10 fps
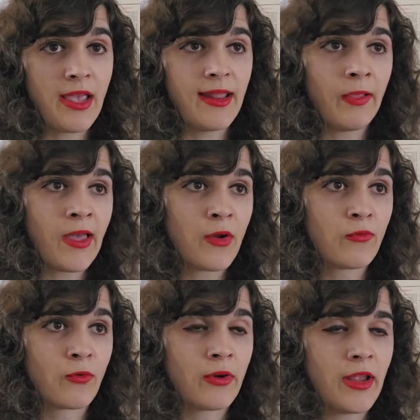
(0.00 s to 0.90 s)
It
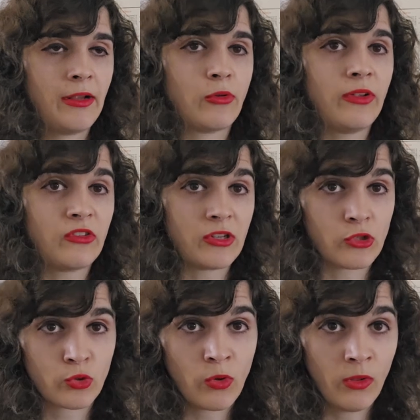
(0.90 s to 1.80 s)
allowed for increased
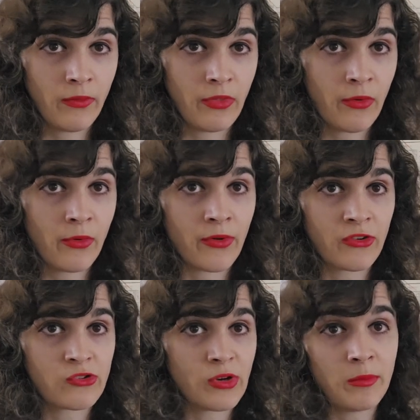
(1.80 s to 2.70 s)
control over the
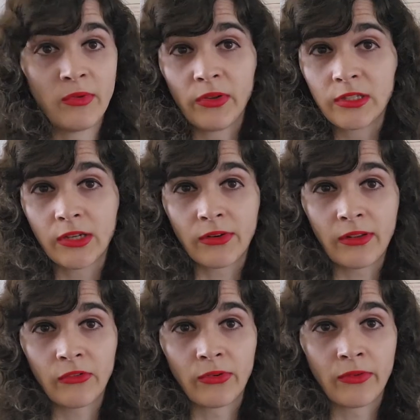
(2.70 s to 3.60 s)
horse during
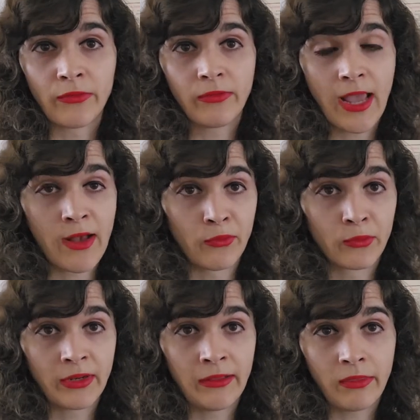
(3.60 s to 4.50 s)
military sort of
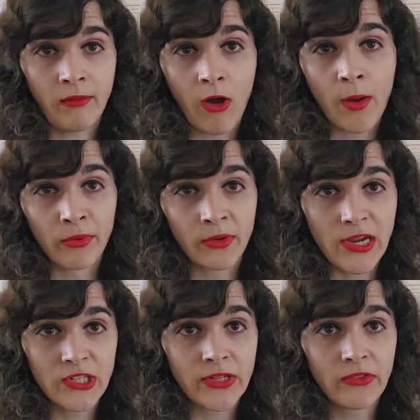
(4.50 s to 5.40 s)
cavalry
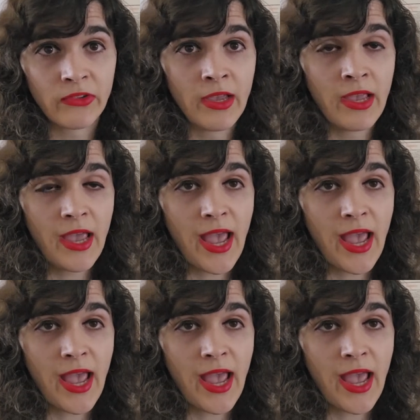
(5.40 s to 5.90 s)
operations,